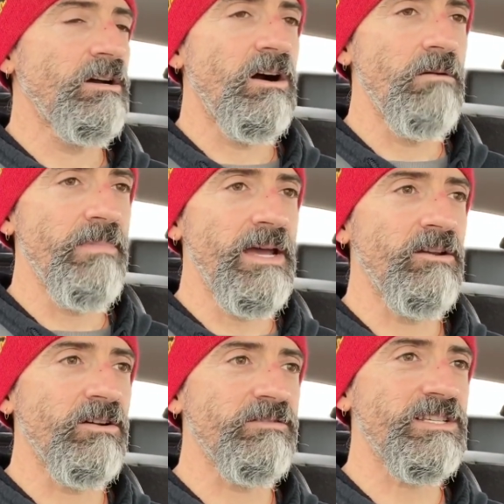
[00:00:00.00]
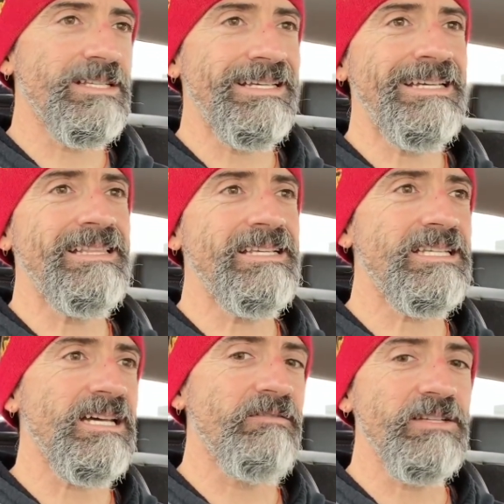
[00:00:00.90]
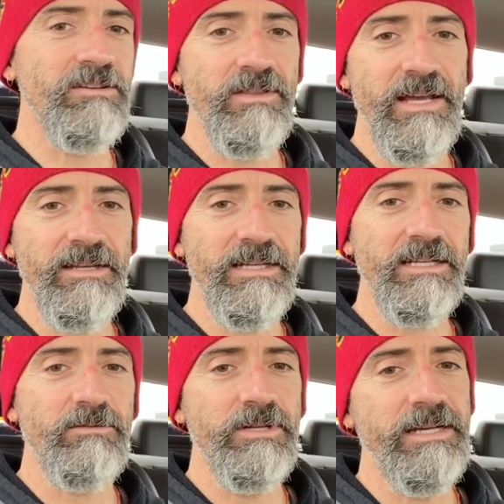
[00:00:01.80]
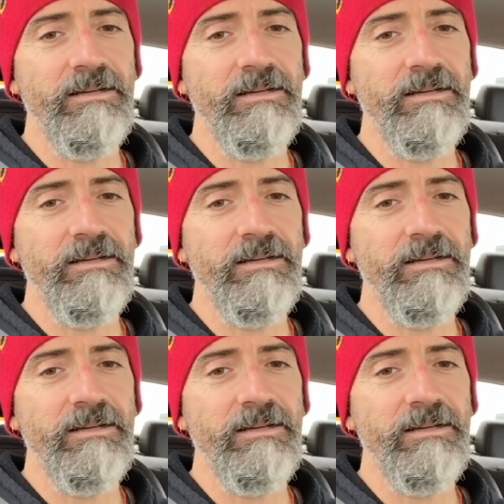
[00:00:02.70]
I may not have seen this stuff until the end of next week,